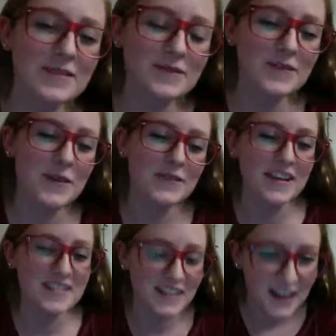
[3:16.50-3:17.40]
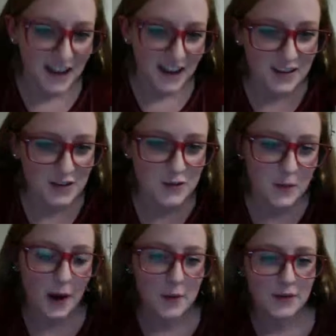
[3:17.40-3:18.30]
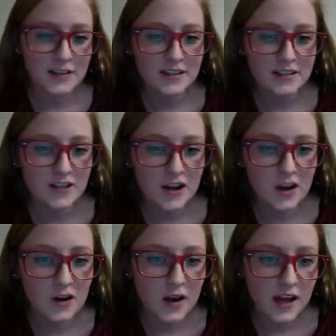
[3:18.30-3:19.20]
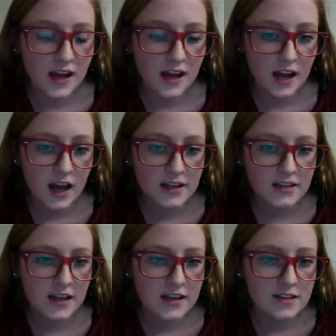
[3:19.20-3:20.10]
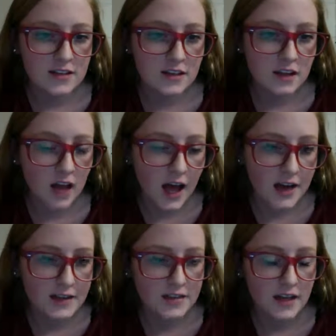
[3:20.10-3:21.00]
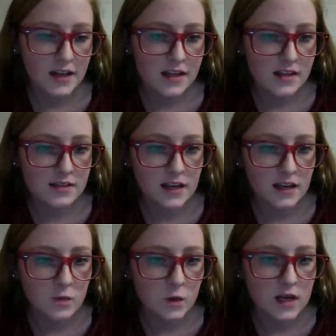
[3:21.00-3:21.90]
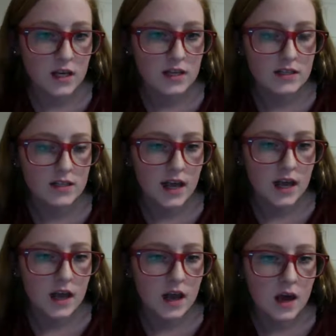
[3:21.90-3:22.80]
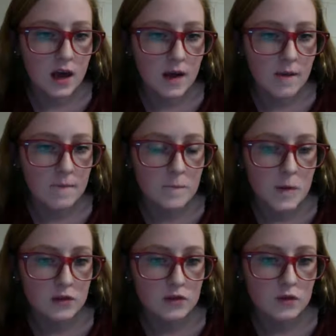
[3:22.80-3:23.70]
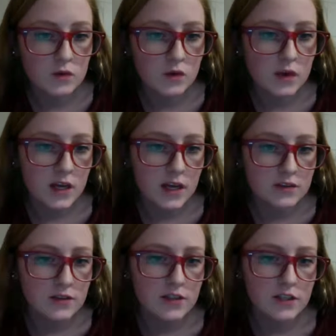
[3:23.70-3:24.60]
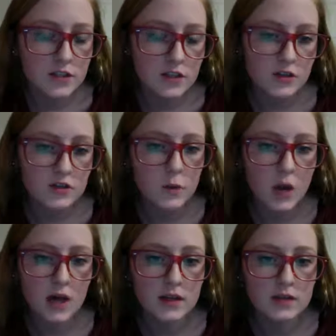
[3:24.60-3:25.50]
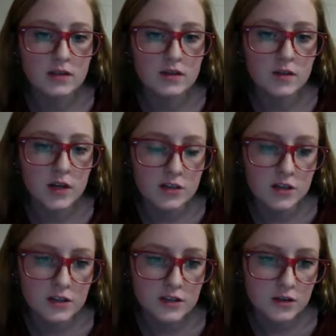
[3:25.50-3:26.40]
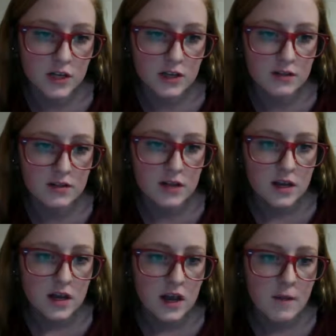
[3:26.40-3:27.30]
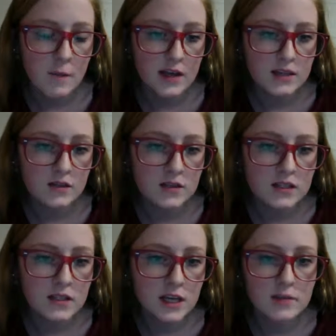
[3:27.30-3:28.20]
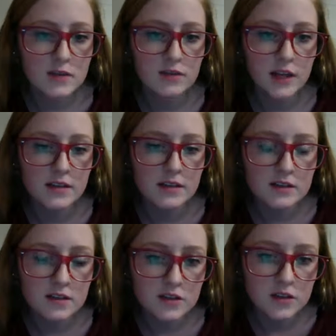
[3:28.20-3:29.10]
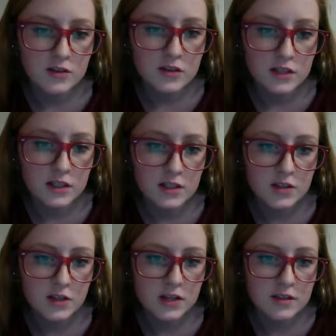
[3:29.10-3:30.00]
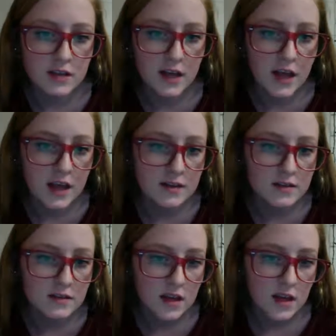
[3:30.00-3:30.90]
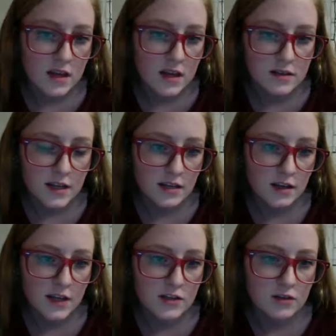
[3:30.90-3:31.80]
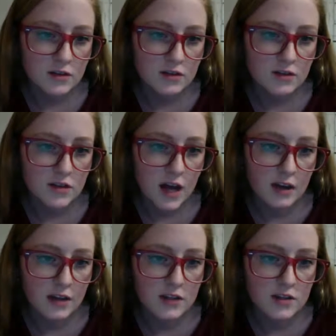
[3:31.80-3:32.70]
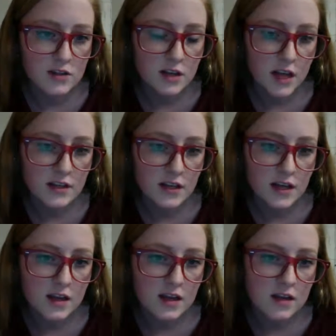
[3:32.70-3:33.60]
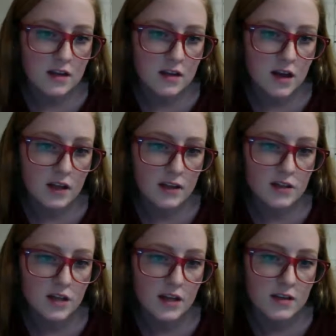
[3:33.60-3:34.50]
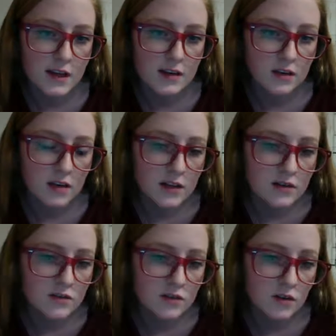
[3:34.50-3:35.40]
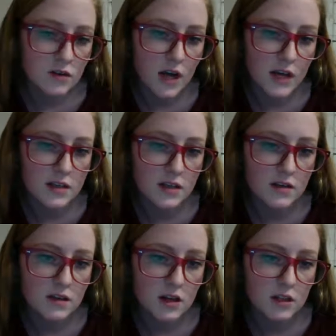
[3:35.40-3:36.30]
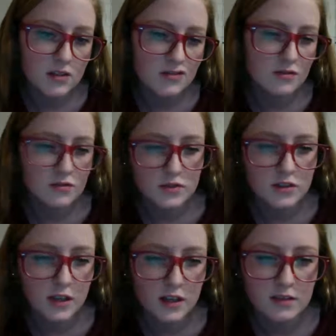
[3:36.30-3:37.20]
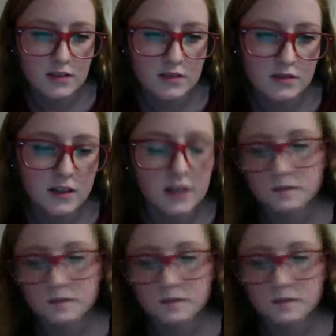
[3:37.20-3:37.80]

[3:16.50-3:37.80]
professor used PowerPoint to show content to the class, and the second one is that a middle school history teacher used blogs to interest students. And by doing these types of lessons, it shows the teachers as technological knowledge, content knowledge, and technological content knowledge, which I guess, yeah.